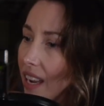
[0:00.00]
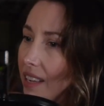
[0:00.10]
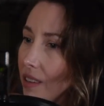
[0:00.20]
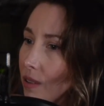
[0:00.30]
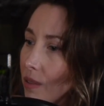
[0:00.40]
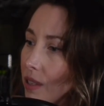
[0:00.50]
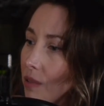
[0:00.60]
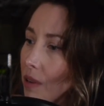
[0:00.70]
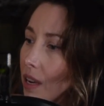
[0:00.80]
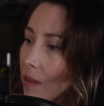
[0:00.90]
I know, and you
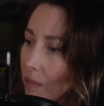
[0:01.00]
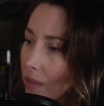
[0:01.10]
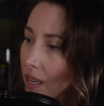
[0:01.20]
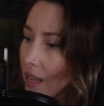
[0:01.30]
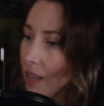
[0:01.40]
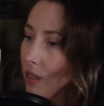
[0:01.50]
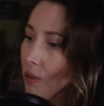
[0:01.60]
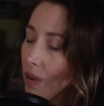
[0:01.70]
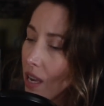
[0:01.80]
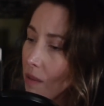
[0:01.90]
came
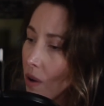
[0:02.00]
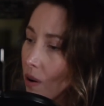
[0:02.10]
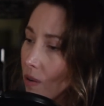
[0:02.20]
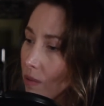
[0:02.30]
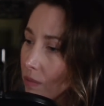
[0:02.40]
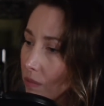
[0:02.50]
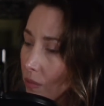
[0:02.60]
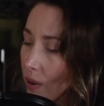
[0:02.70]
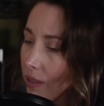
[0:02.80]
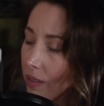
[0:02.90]
home.
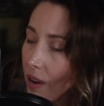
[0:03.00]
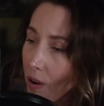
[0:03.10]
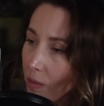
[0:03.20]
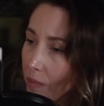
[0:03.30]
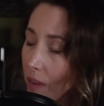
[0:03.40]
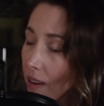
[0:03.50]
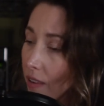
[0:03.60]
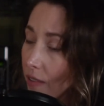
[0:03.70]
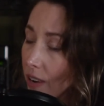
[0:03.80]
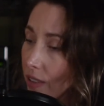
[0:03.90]
Well,
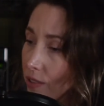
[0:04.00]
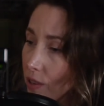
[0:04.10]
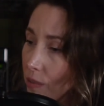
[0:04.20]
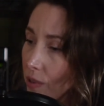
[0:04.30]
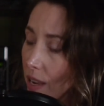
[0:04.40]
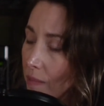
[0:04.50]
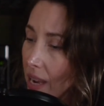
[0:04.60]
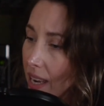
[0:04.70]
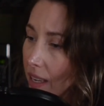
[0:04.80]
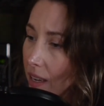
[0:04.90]
our father's home. You came
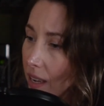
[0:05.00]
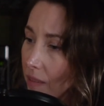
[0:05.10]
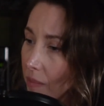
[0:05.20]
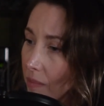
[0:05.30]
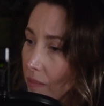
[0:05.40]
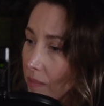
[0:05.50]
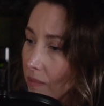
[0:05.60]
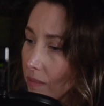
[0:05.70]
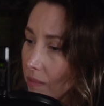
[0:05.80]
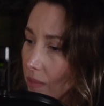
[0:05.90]
back, and
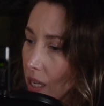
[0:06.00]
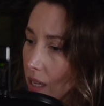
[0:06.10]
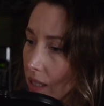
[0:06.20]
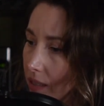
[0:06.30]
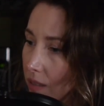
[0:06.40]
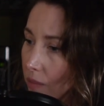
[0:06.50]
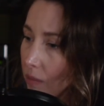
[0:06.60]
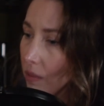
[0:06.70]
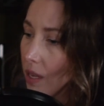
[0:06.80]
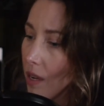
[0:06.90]

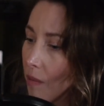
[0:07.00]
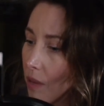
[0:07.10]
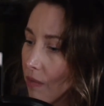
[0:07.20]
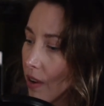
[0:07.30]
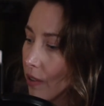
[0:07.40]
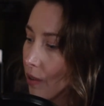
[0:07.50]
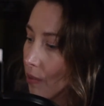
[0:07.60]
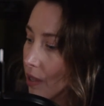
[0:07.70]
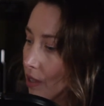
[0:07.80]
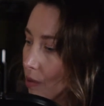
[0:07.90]
my father
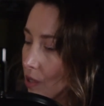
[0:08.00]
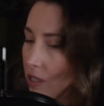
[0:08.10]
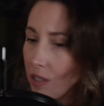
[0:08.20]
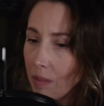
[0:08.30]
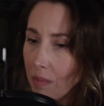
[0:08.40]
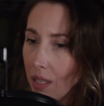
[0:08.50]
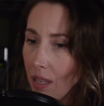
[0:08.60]
wanted to go see some